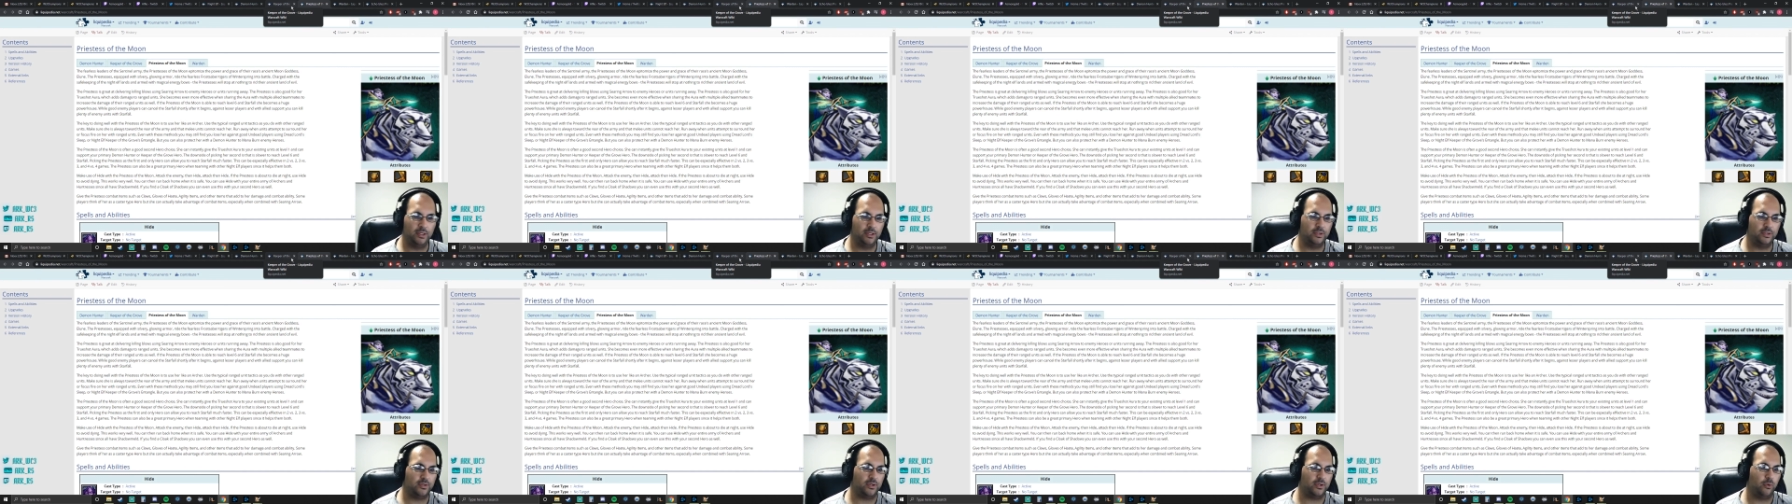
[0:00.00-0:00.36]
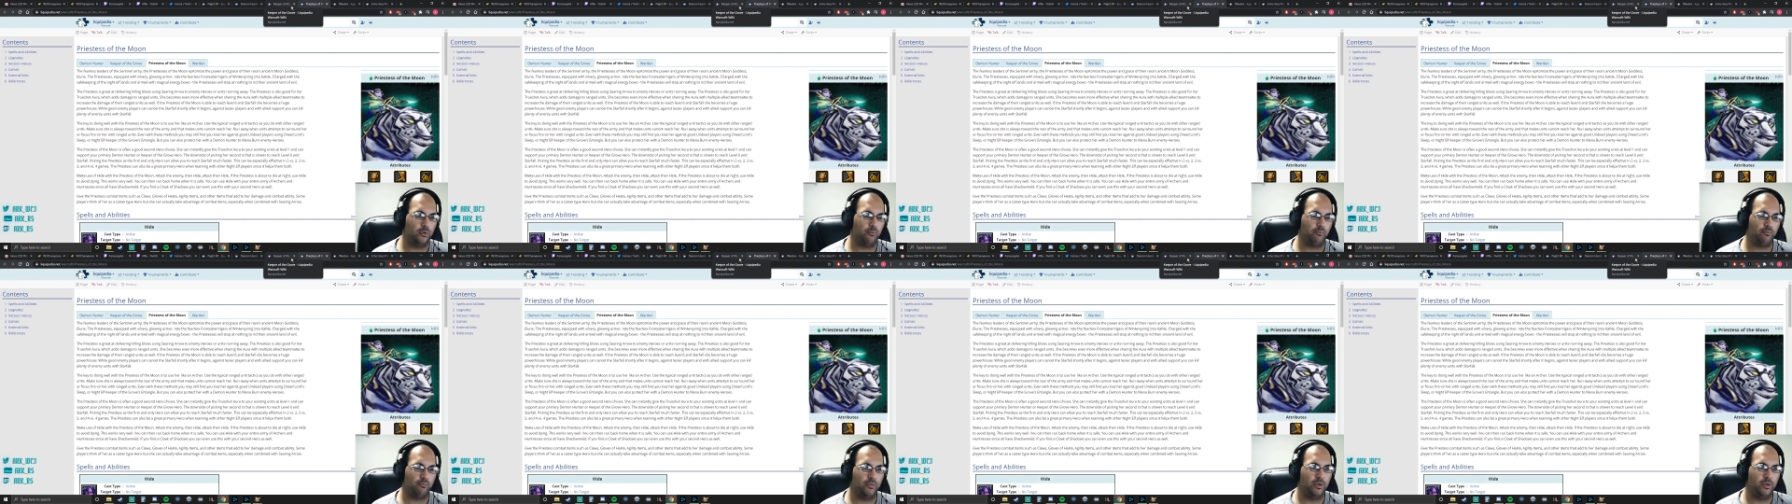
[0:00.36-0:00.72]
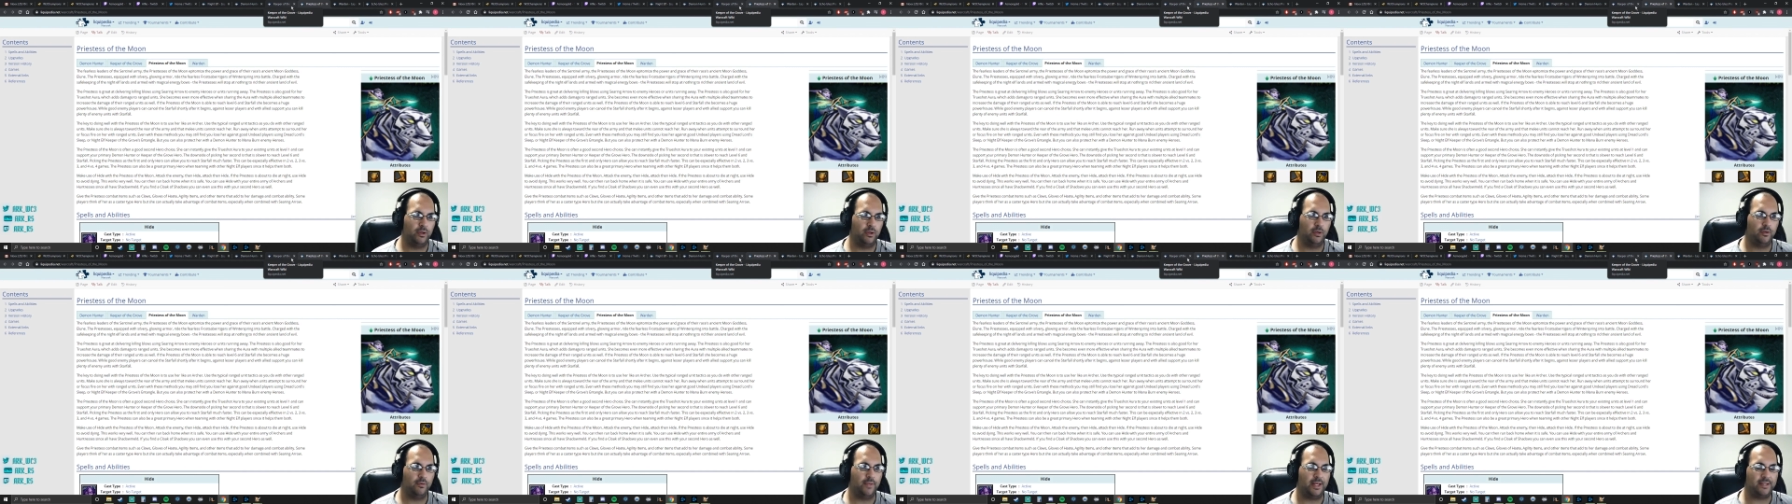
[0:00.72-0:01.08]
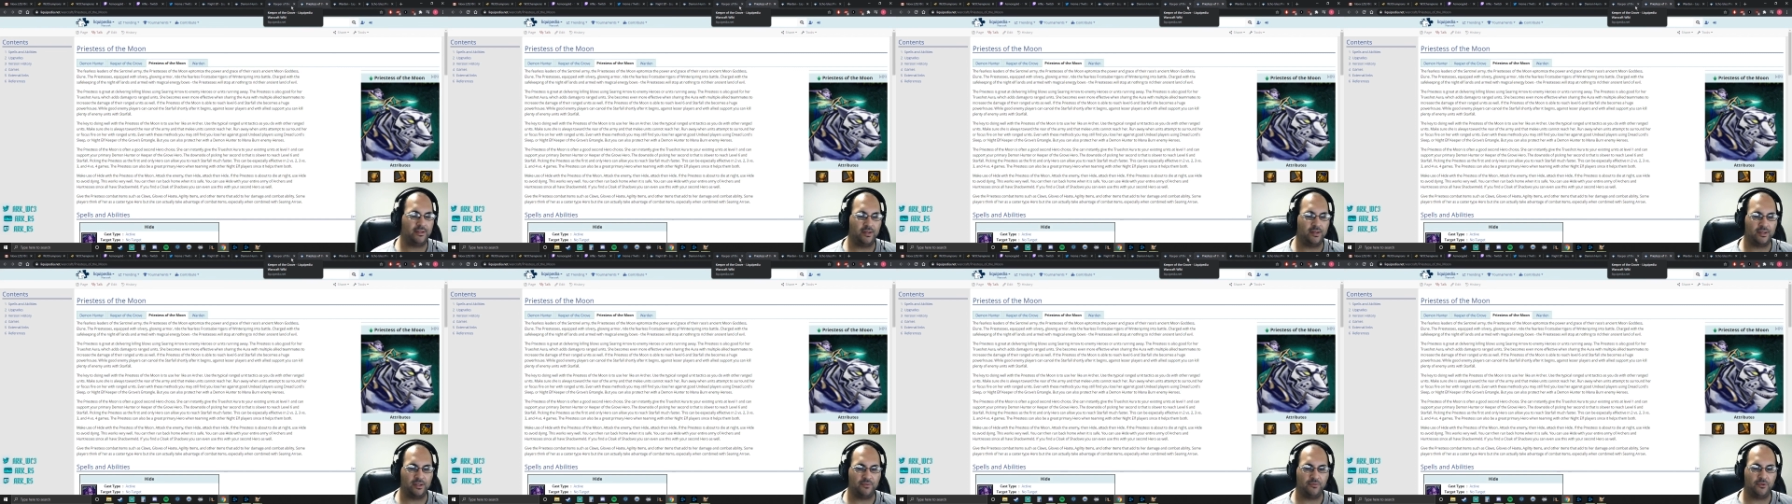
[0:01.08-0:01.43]
So that
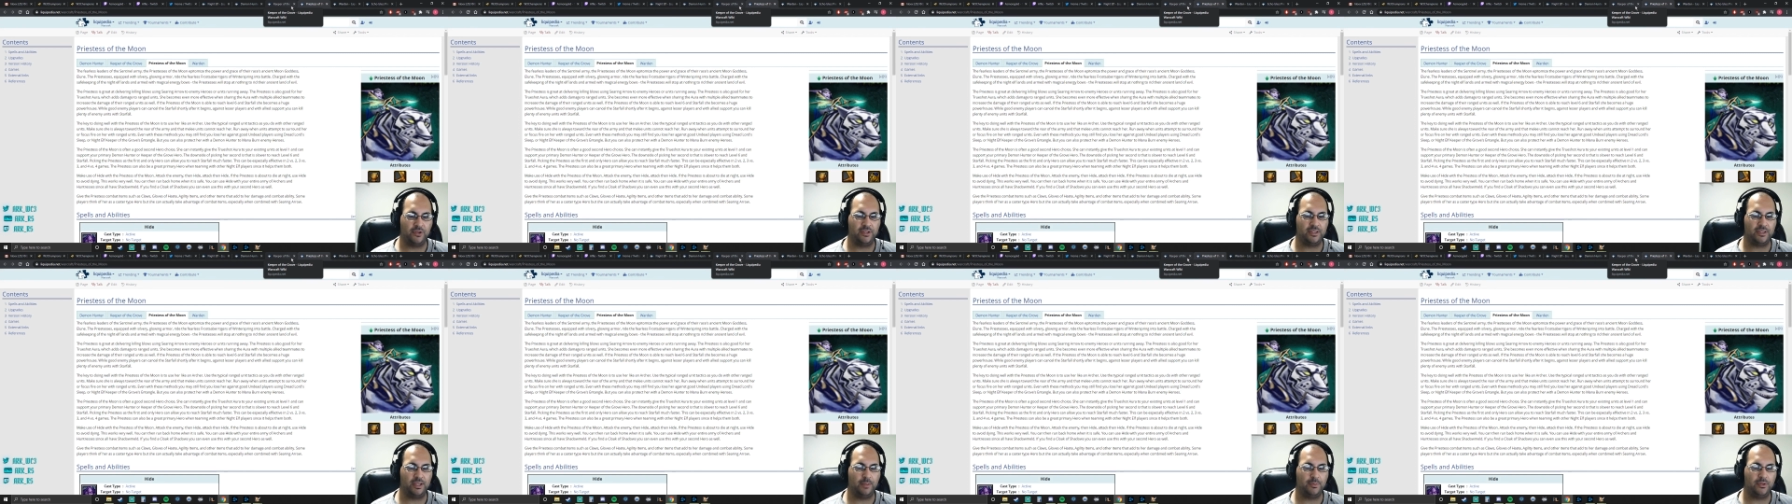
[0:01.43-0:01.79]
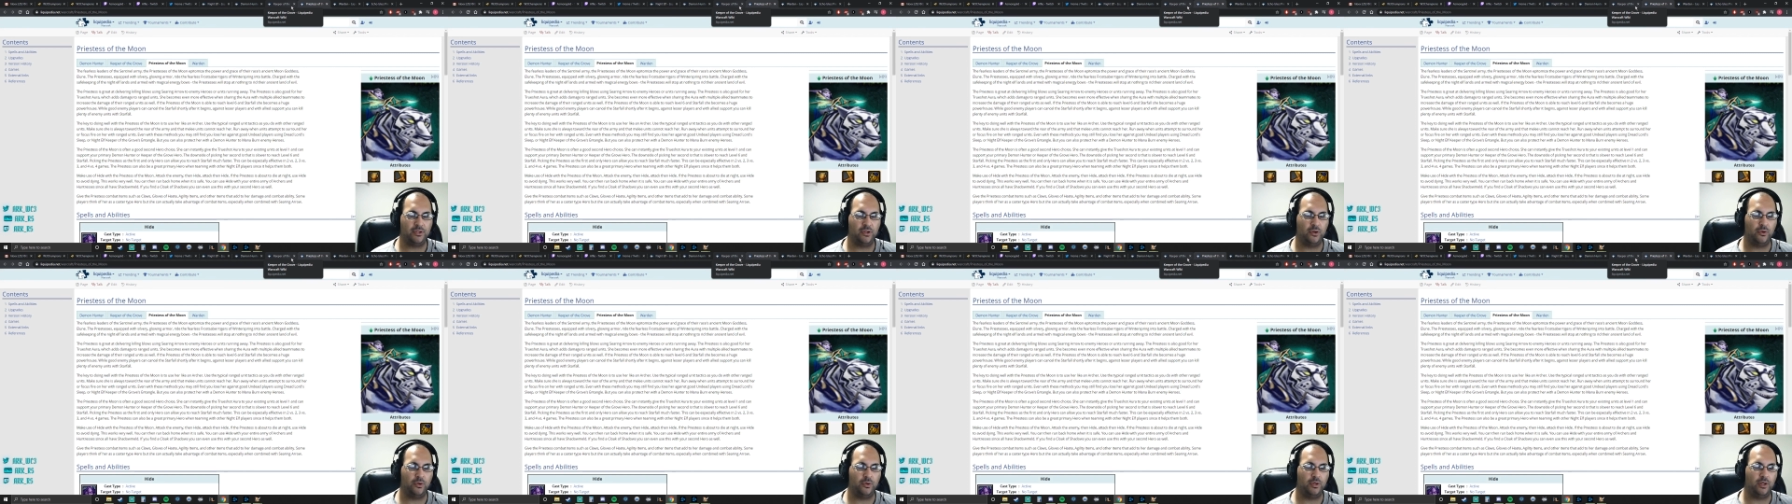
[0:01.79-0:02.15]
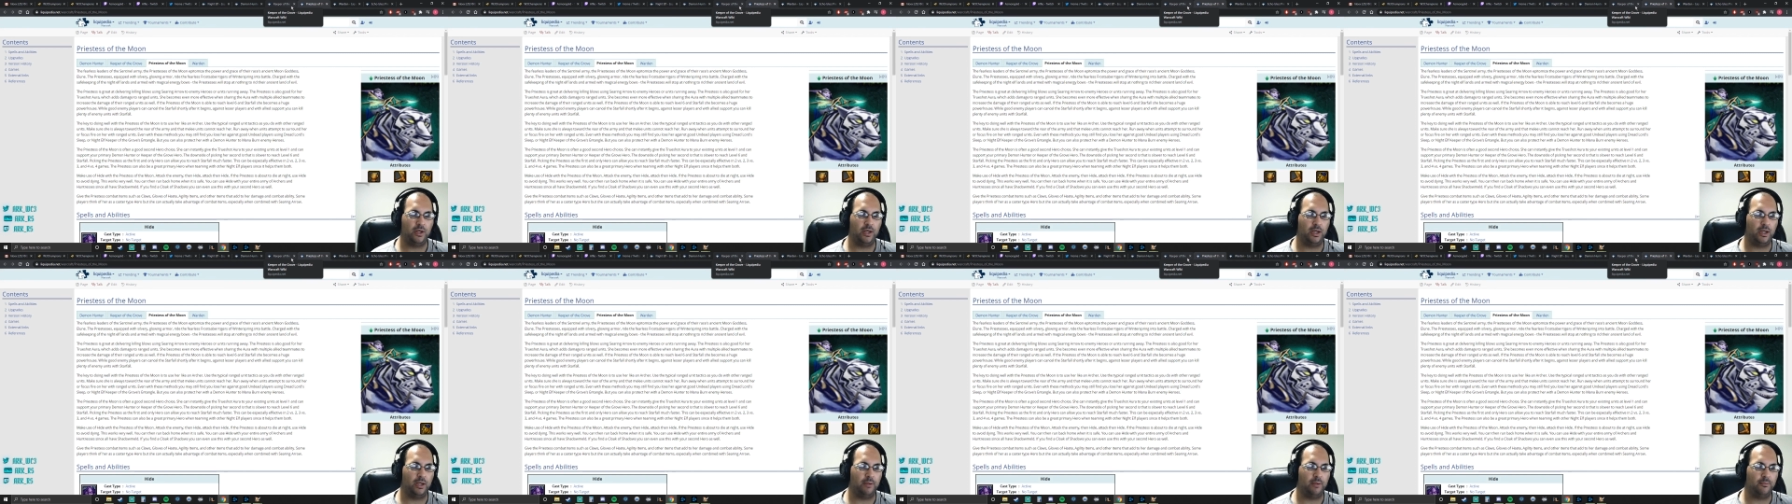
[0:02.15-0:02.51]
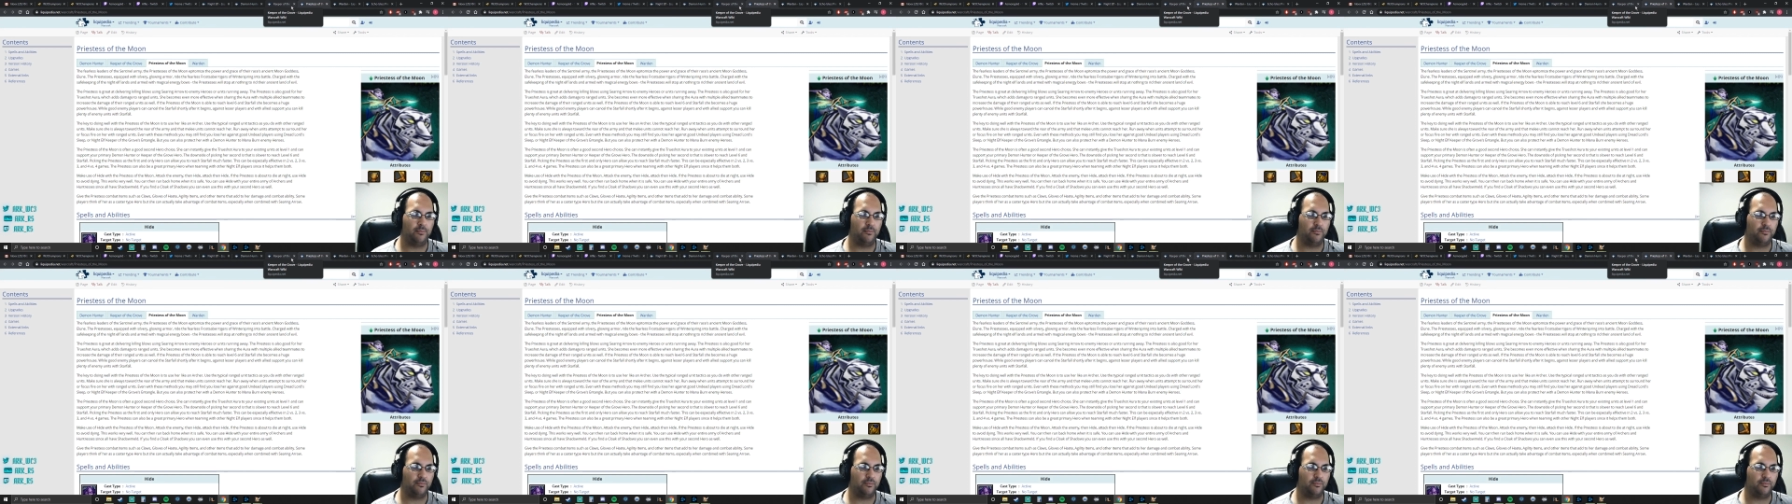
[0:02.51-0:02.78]
does it for this episode. Um,